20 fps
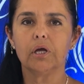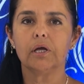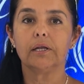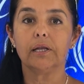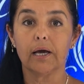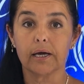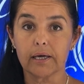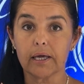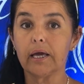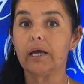
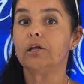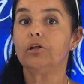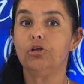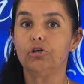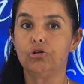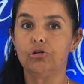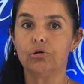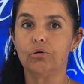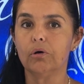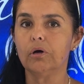Now, can you
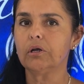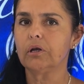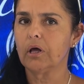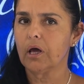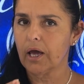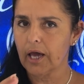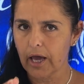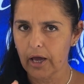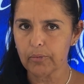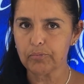do it?
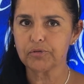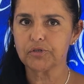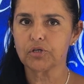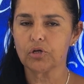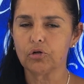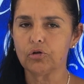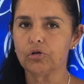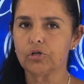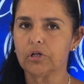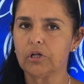
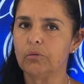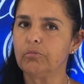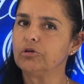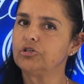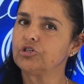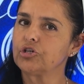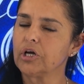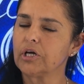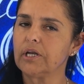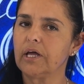Absolutely, but
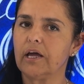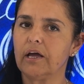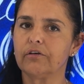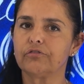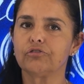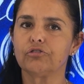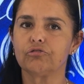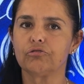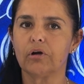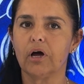you're going to have
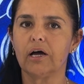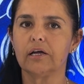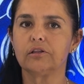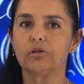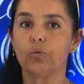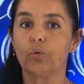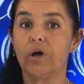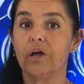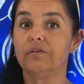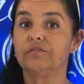to ride the
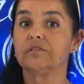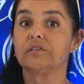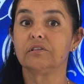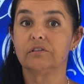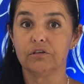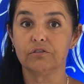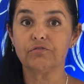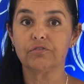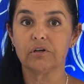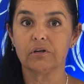waves
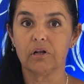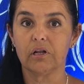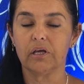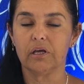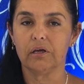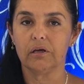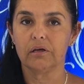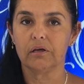differently.